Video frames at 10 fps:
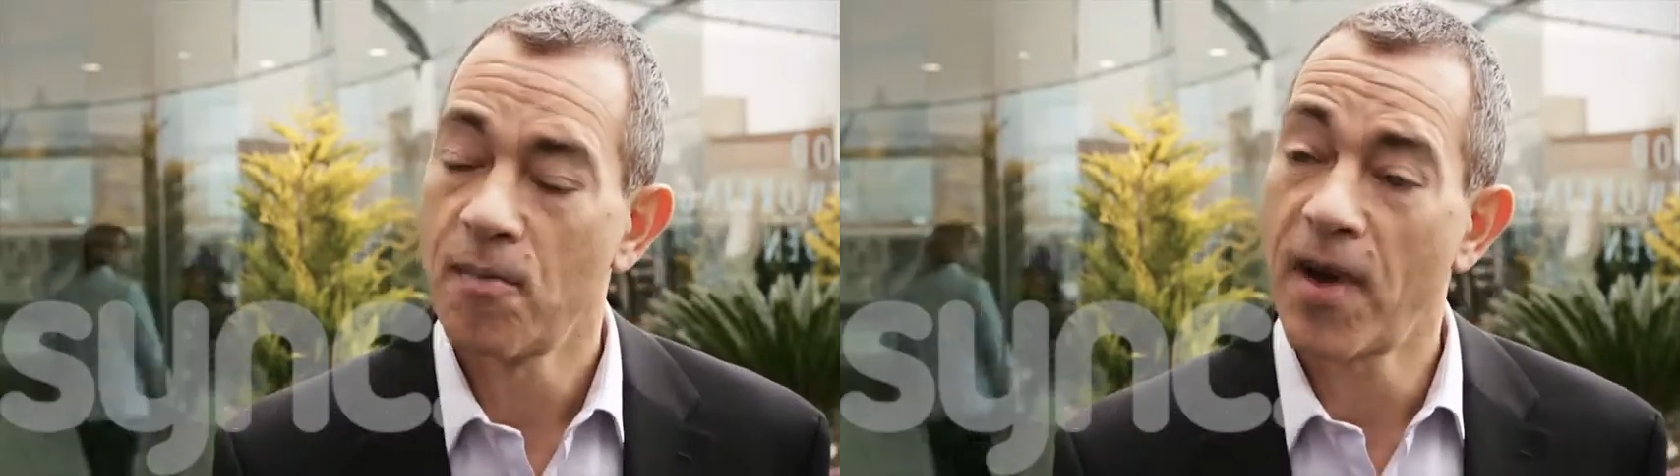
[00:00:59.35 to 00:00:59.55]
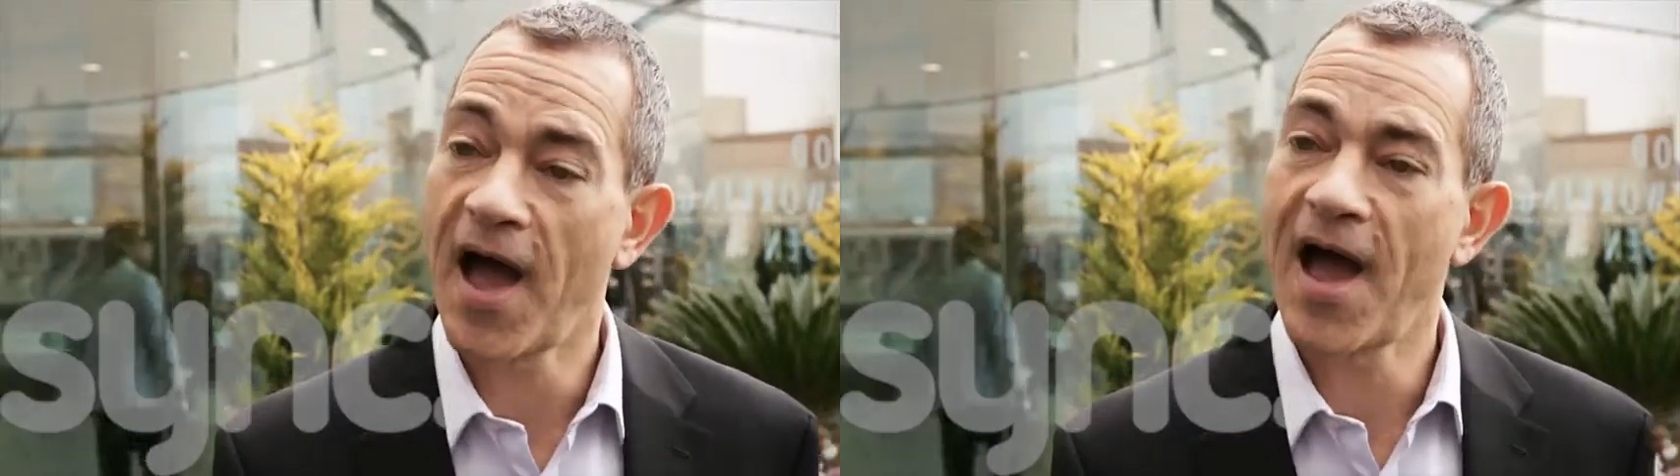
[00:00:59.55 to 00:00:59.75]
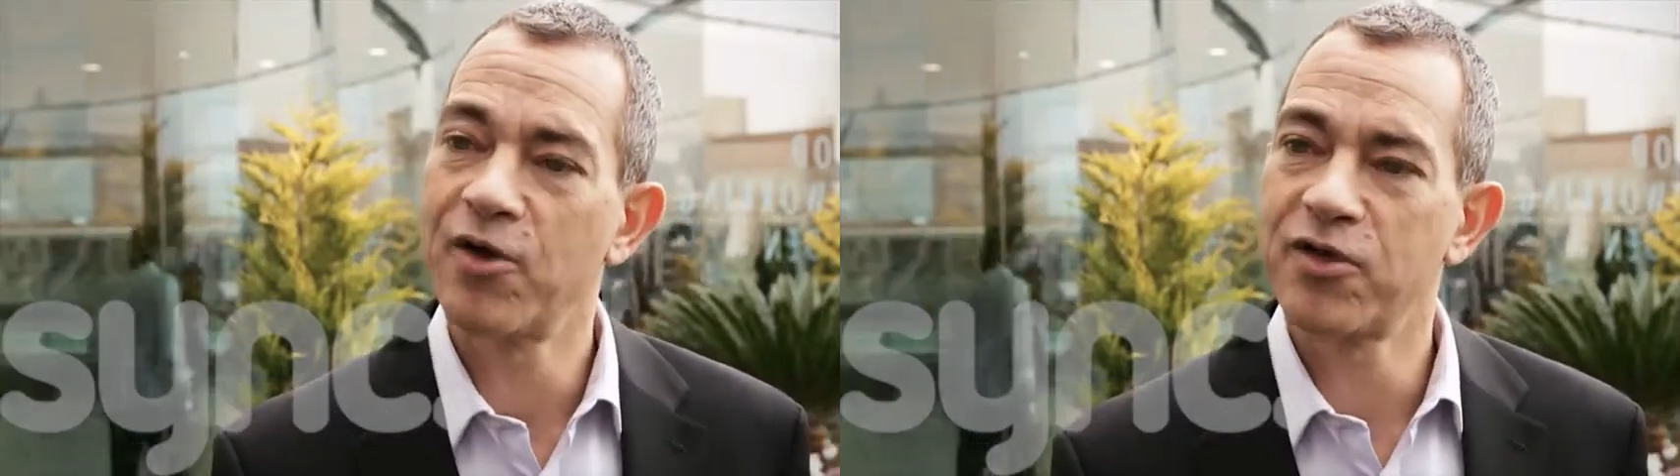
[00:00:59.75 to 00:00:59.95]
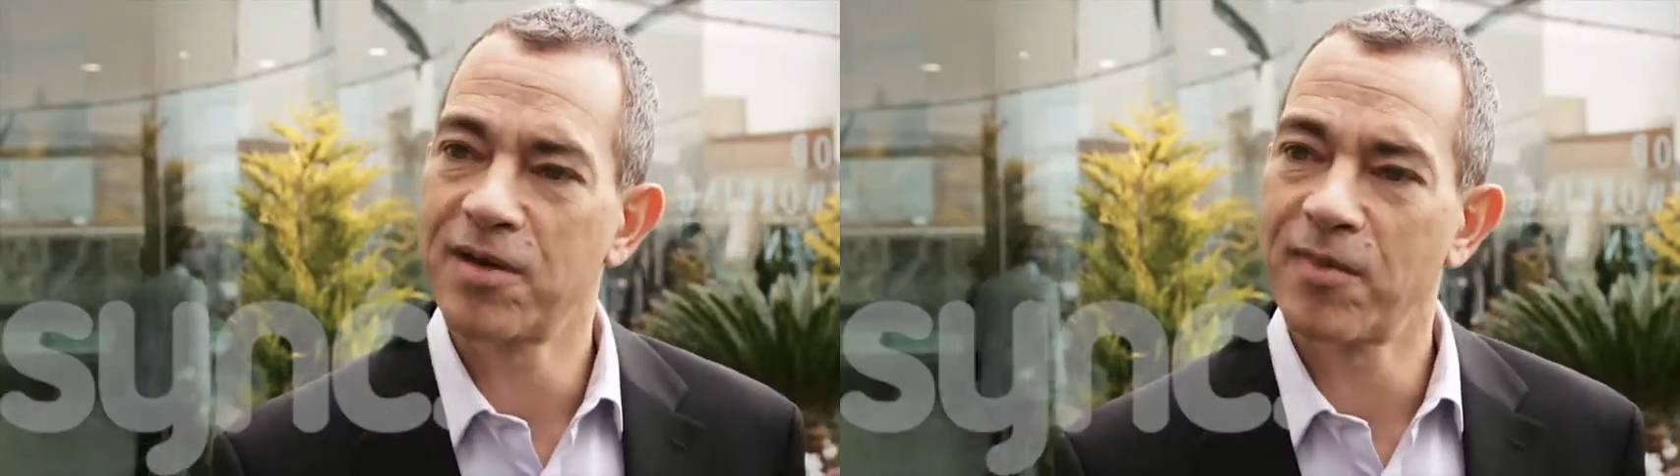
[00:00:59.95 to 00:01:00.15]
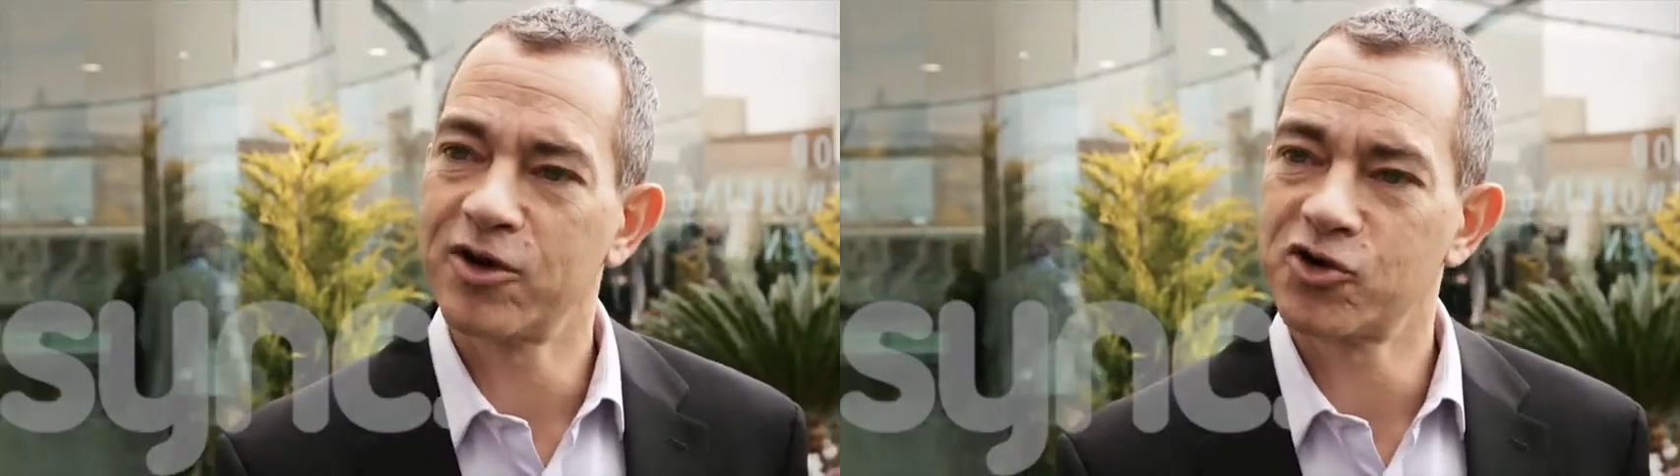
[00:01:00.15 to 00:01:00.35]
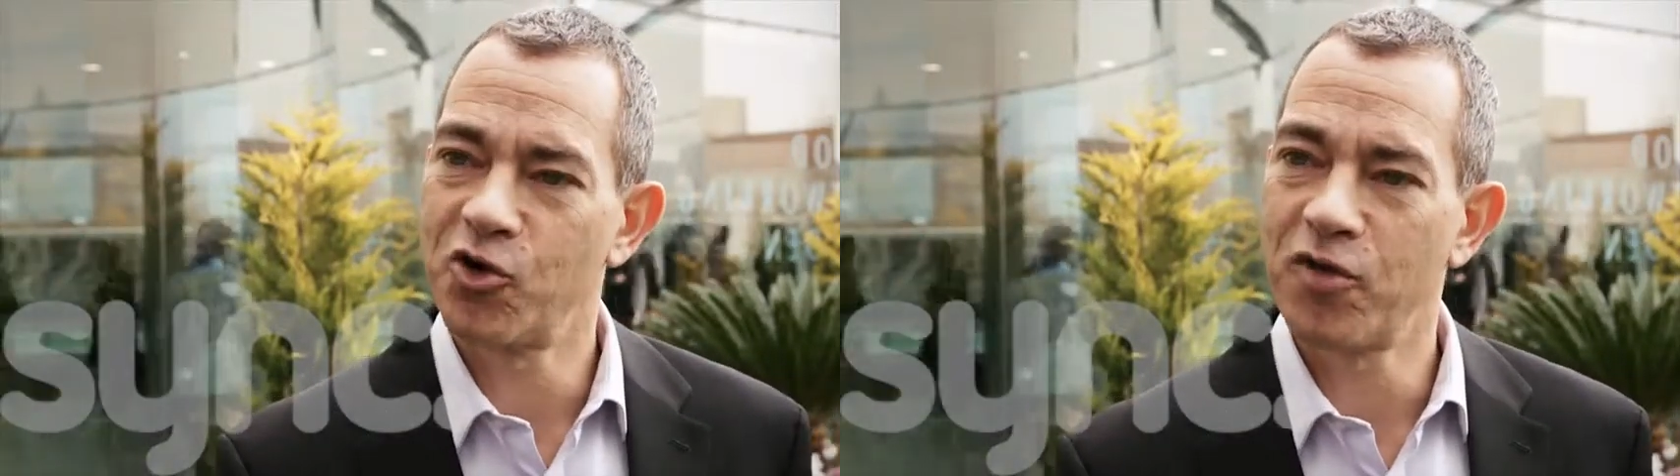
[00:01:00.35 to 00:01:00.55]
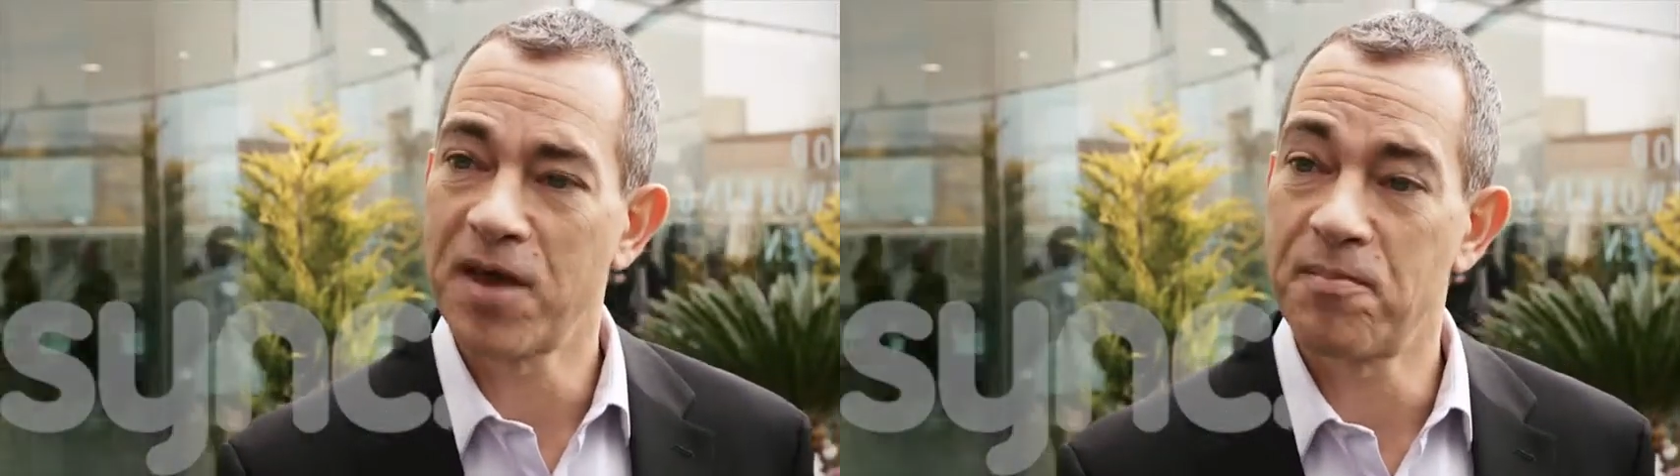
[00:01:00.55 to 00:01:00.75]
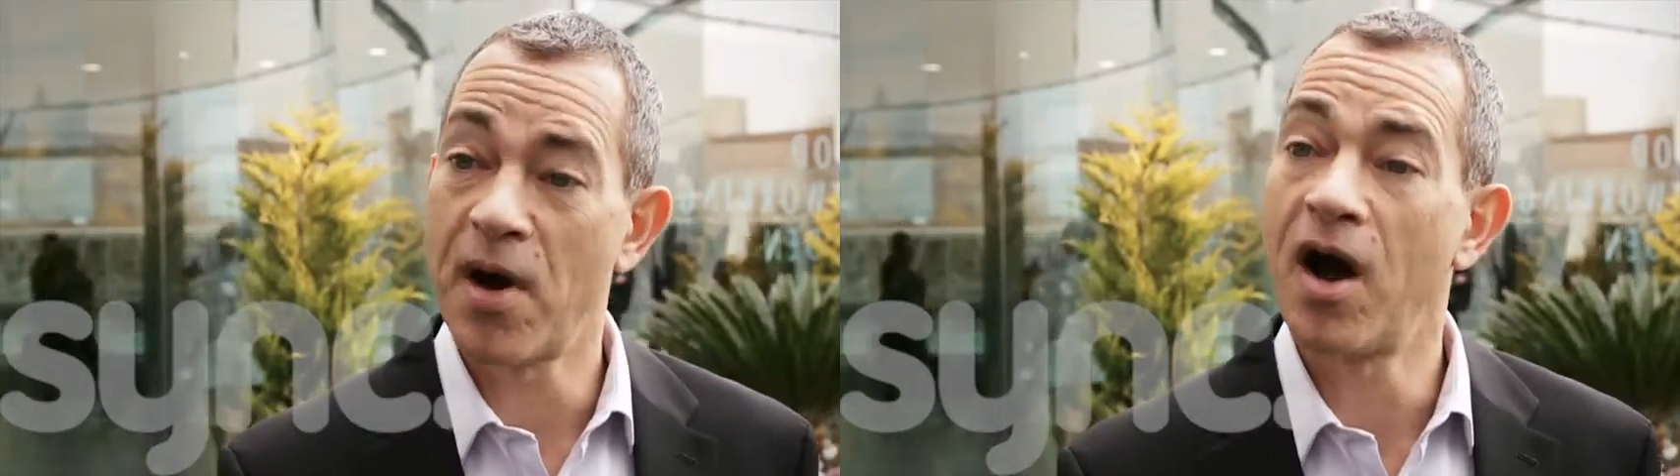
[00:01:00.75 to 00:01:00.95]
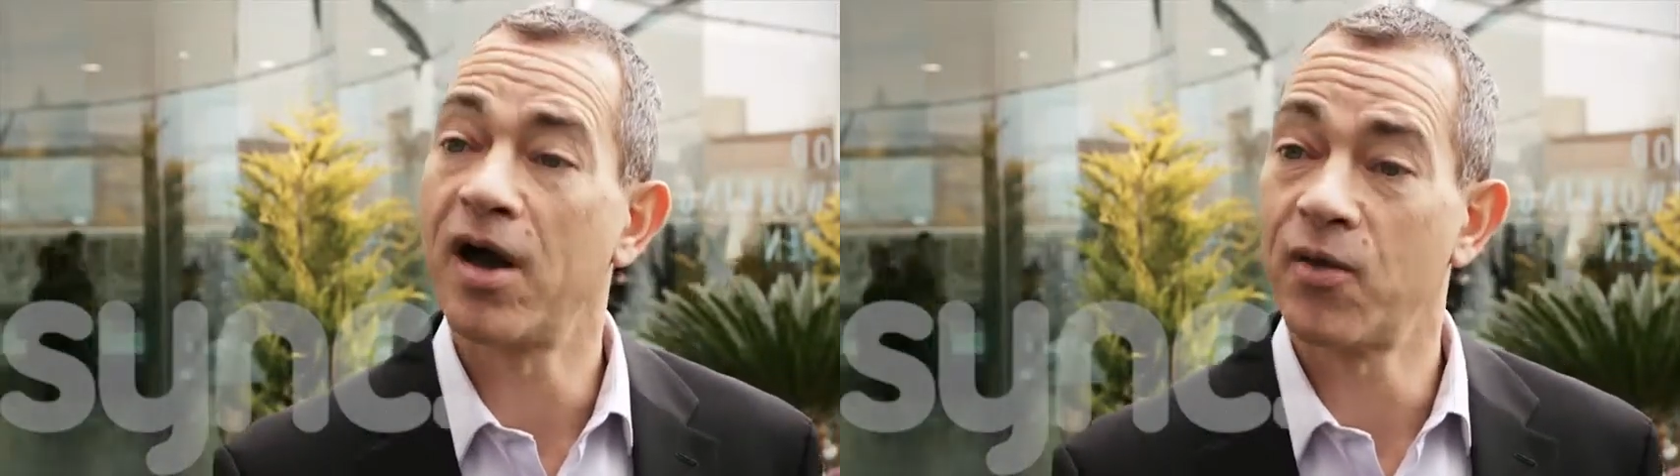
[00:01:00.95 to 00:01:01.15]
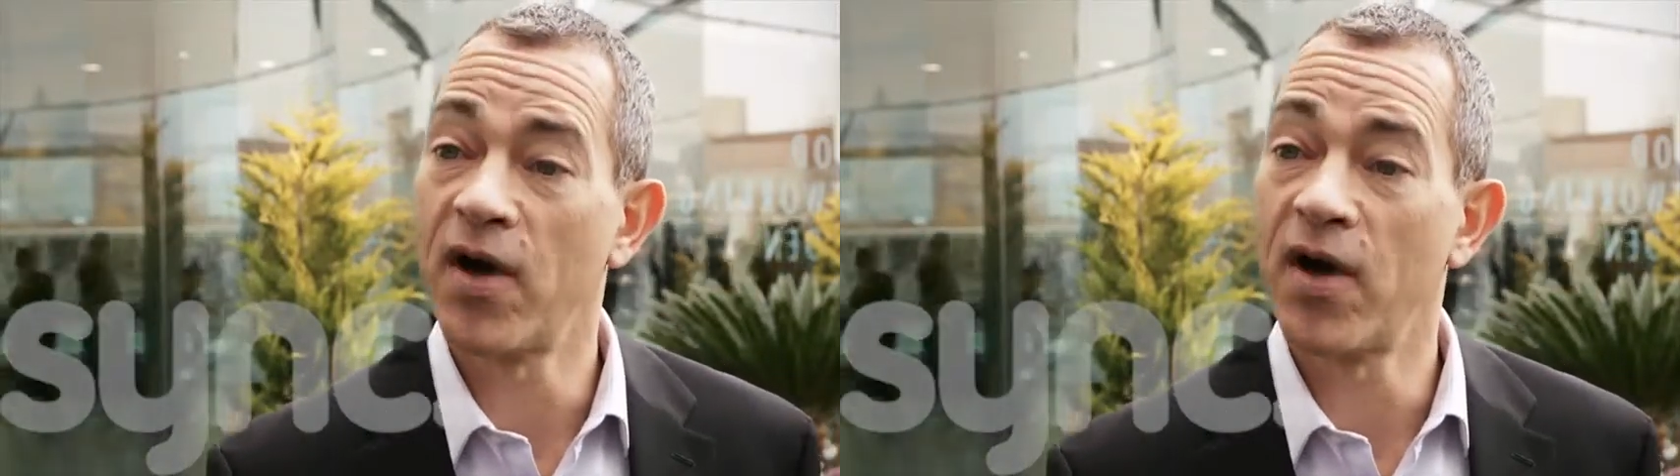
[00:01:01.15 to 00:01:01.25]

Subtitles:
but how do they make sure they buy